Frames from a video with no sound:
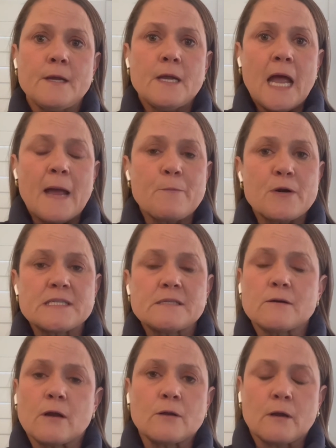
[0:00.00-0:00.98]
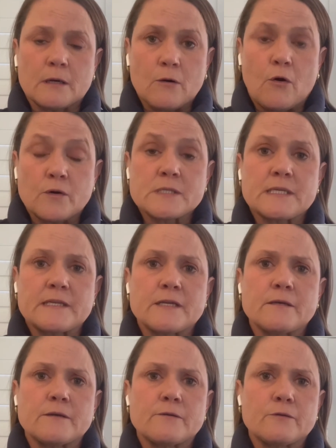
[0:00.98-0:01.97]
At present, honestly,
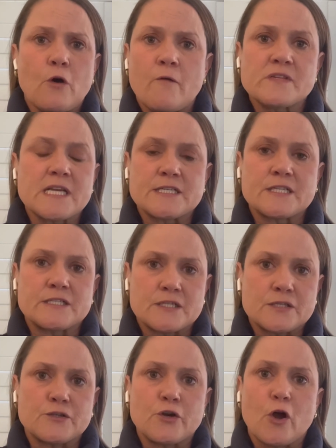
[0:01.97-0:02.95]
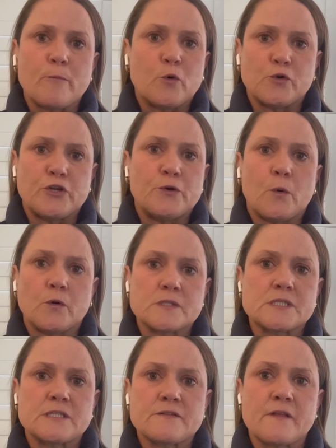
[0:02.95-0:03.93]
the conversation is just no more
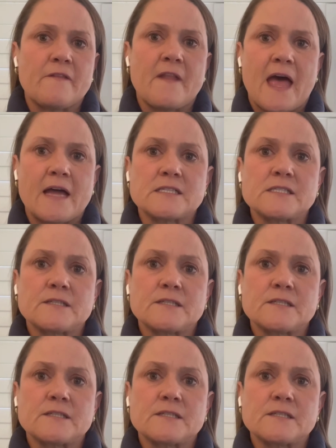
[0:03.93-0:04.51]
nuanced than that.